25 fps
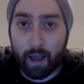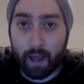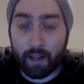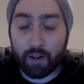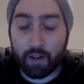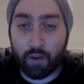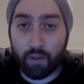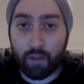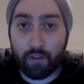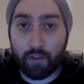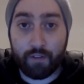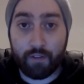
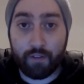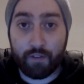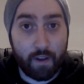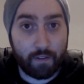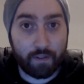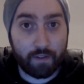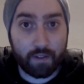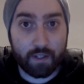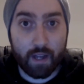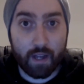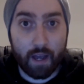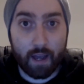And on the
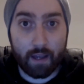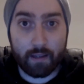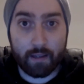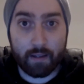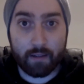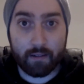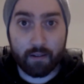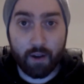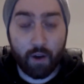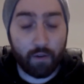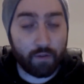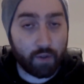fifth
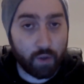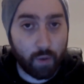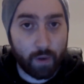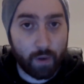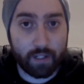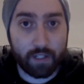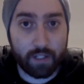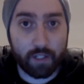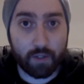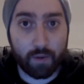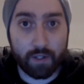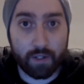day of
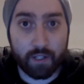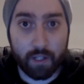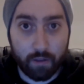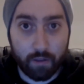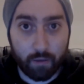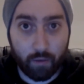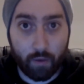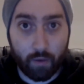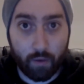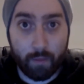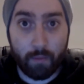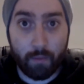
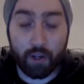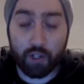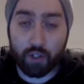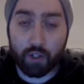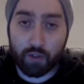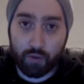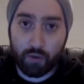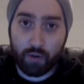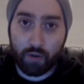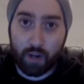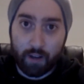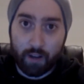2023, my
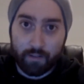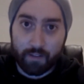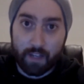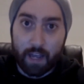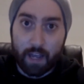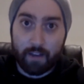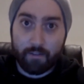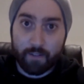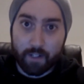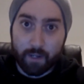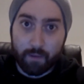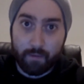true love
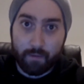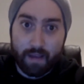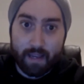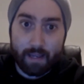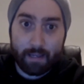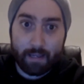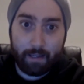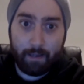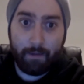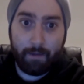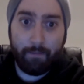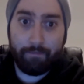gave to
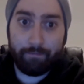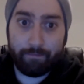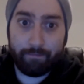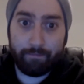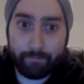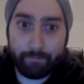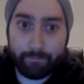me